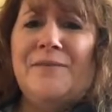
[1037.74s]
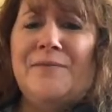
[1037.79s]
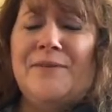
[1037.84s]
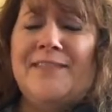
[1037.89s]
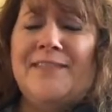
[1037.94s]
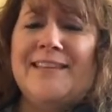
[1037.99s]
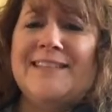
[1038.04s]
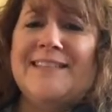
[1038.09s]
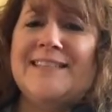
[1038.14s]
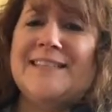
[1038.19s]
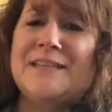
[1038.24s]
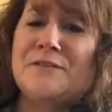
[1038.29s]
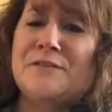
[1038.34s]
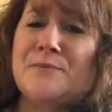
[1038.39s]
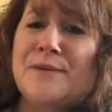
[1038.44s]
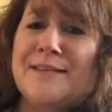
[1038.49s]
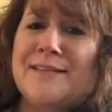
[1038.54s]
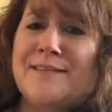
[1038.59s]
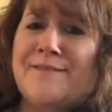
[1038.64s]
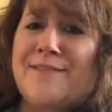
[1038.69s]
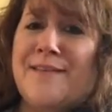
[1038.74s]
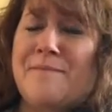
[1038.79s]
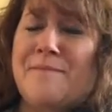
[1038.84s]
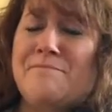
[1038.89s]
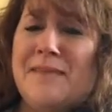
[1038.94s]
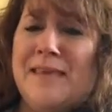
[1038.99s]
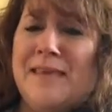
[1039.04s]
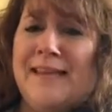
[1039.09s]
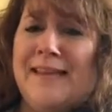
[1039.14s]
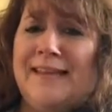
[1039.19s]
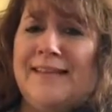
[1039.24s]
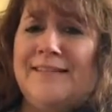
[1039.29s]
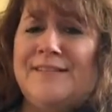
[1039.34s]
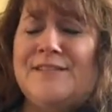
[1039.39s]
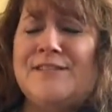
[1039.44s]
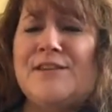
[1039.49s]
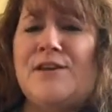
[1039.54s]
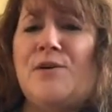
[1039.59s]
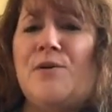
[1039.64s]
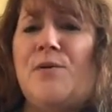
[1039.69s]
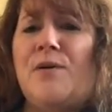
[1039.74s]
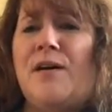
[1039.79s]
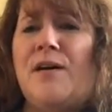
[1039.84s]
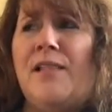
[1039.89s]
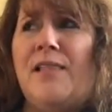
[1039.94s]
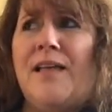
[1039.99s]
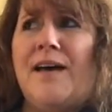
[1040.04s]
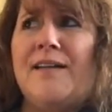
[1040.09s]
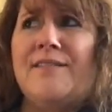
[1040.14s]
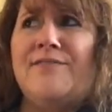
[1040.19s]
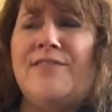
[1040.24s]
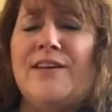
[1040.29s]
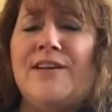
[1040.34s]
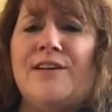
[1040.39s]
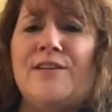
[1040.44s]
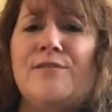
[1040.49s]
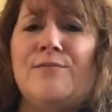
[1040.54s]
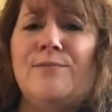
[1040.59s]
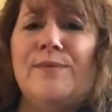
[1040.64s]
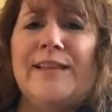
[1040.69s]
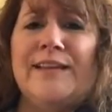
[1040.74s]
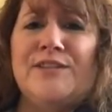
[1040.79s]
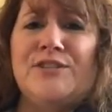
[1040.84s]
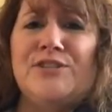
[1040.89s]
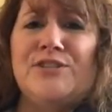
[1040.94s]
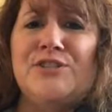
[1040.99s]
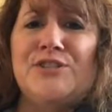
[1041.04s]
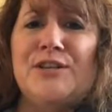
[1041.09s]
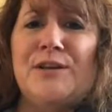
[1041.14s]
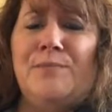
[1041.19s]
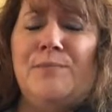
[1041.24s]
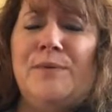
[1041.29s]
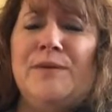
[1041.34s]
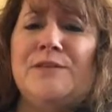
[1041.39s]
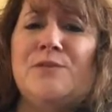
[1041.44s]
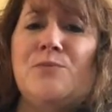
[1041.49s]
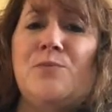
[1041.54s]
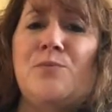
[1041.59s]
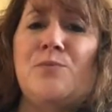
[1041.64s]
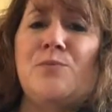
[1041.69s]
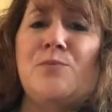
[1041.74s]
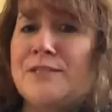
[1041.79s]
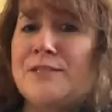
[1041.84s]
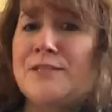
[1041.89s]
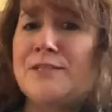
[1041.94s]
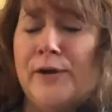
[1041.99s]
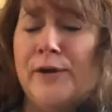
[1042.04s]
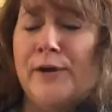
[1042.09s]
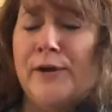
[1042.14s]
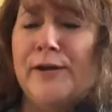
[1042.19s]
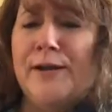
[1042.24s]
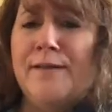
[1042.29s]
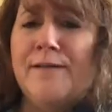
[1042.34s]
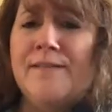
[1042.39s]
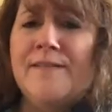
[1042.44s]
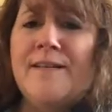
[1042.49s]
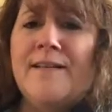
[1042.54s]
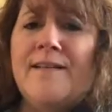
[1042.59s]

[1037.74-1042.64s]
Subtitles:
within 6 weeks of them meeting, so a lot of their relationship is while he's deployed.